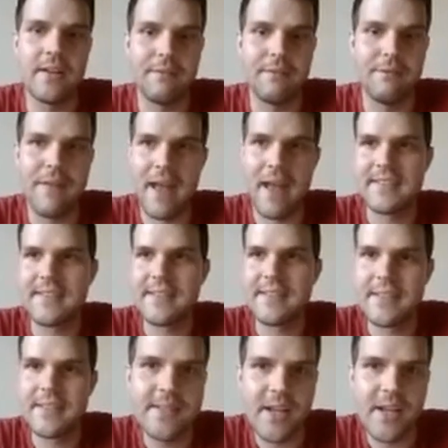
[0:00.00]

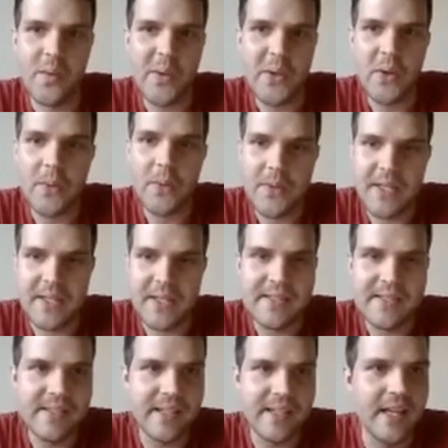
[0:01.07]
vests, how we got
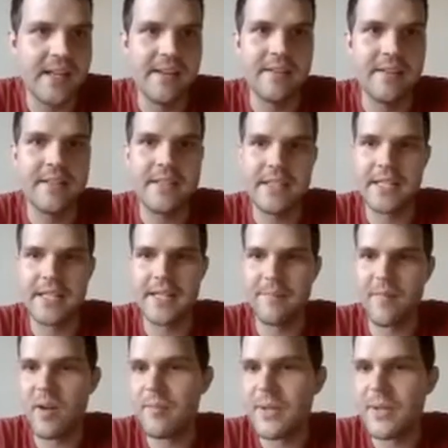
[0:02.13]
these and
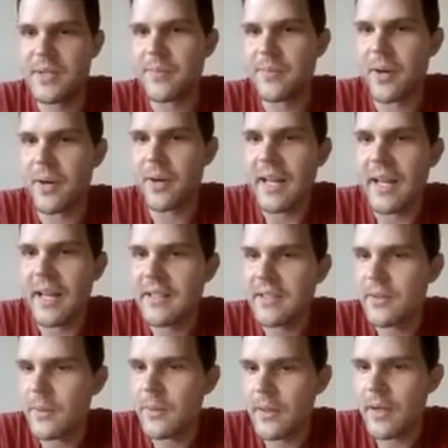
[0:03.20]
um, a bit about like
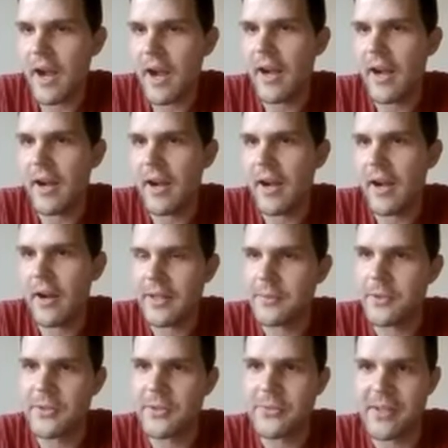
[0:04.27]
how that
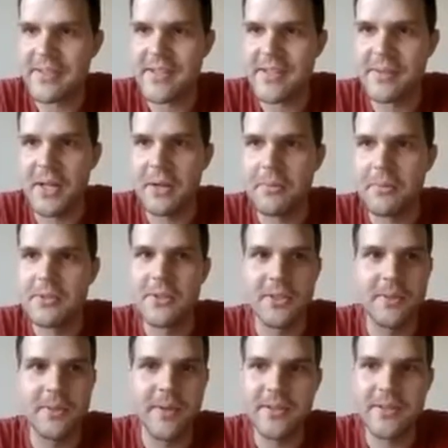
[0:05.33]
worked for us. I will, I will talk
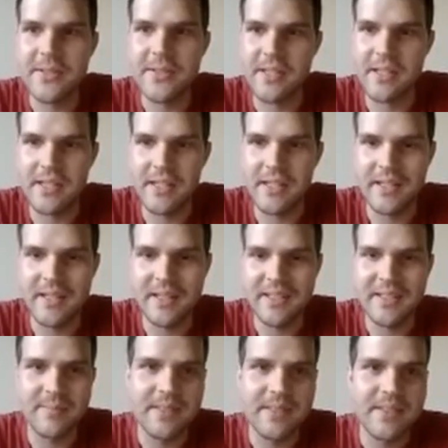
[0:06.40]
about in uh, a, uh, in a
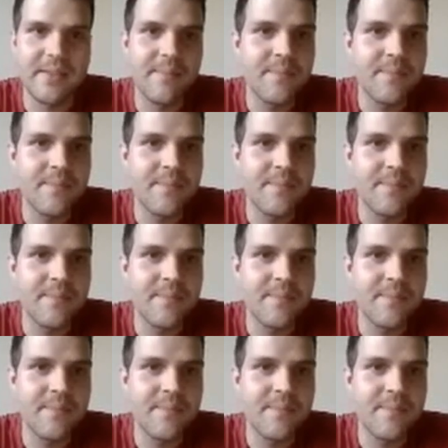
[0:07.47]
bit.